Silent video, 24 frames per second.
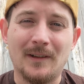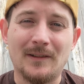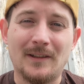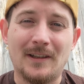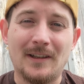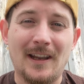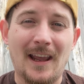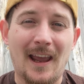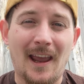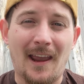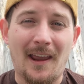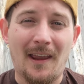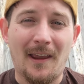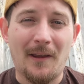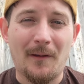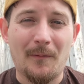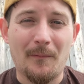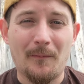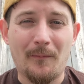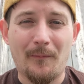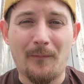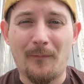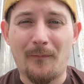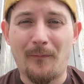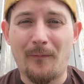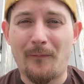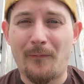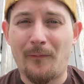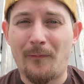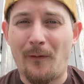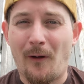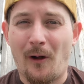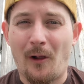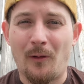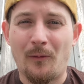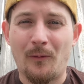Today,
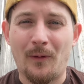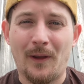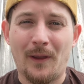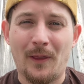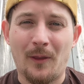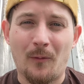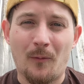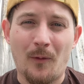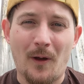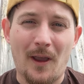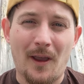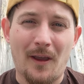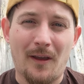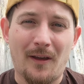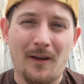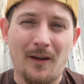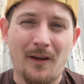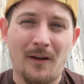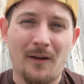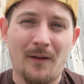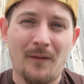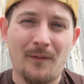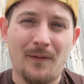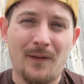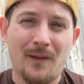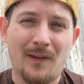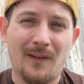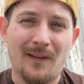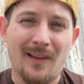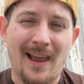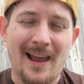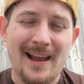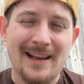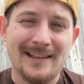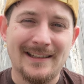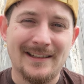following in the wake of
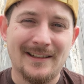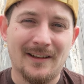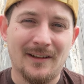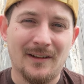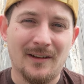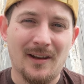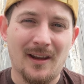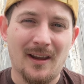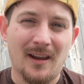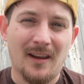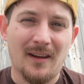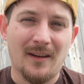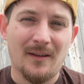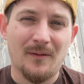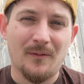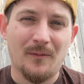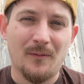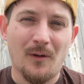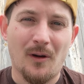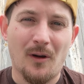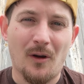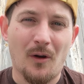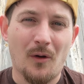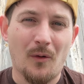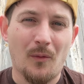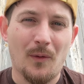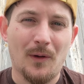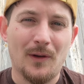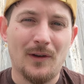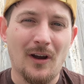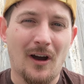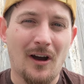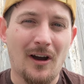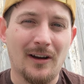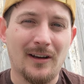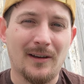this last Sunday where
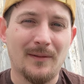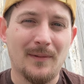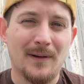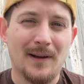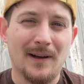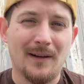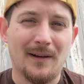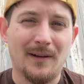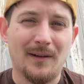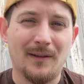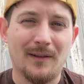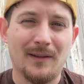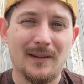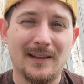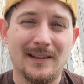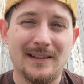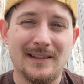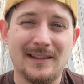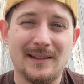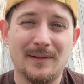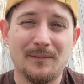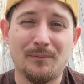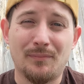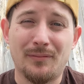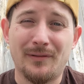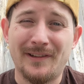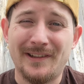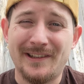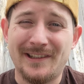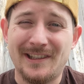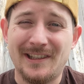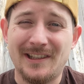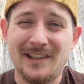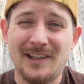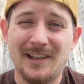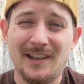we talked about the
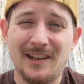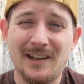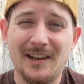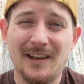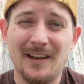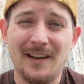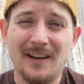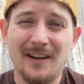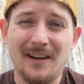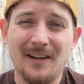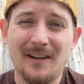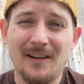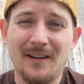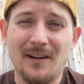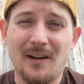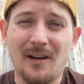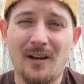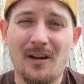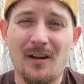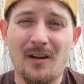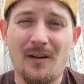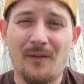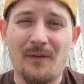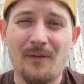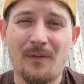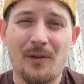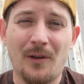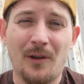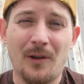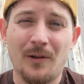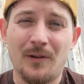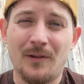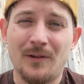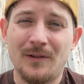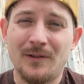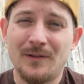simplicity of the
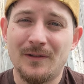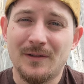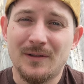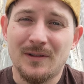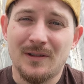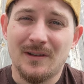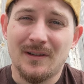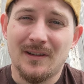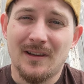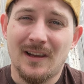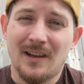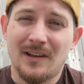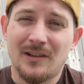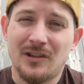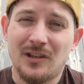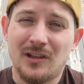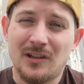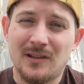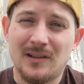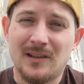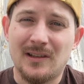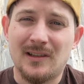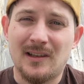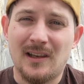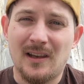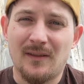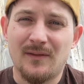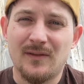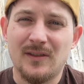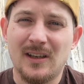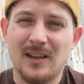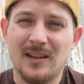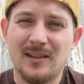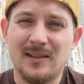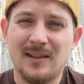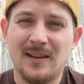good news that Jesus
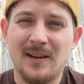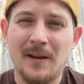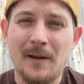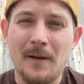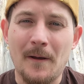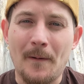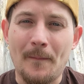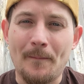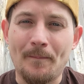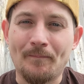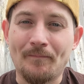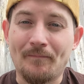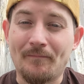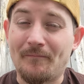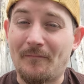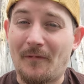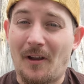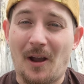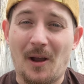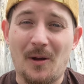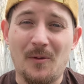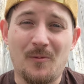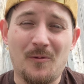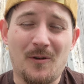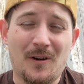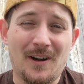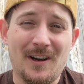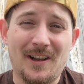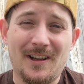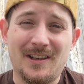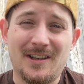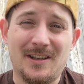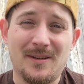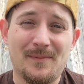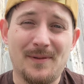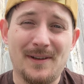gives us, I want
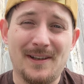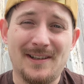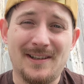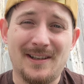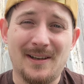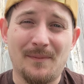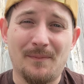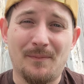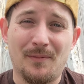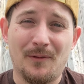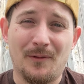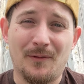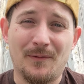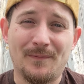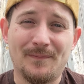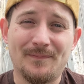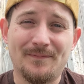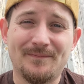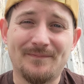it to be simple.